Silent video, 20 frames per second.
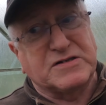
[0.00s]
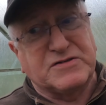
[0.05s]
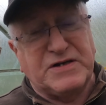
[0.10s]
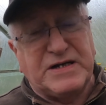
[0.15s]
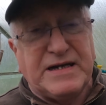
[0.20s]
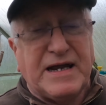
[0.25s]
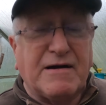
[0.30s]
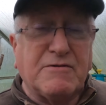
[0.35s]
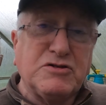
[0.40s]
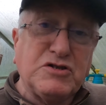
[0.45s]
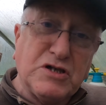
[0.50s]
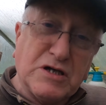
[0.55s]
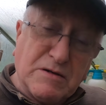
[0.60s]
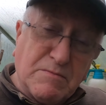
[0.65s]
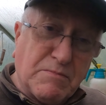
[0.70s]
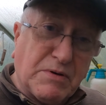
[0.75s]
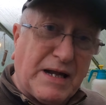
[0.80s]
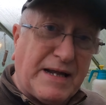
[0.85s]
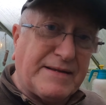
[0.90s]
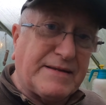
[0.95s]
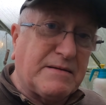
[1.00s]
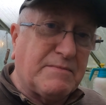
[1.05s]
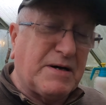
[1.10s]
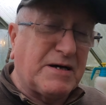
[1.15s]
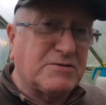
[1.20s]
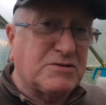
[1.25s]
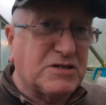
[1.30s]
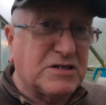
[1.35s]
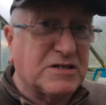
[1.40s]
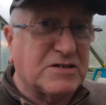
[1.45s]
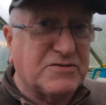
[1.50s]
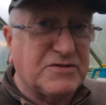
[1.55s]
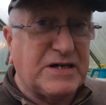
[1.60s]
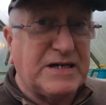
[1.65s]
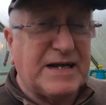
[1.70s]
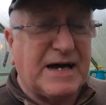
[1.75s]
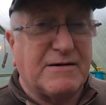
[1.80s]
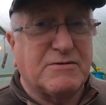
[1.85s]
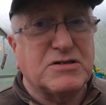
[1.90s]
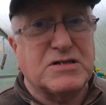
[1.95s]
greenhouse, you can plant them out to the
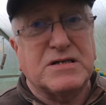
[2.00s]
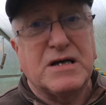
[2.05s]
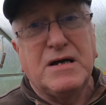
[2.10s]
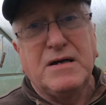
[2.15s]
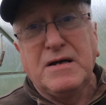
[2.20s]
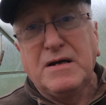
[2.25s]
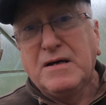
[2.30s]
greenhouse.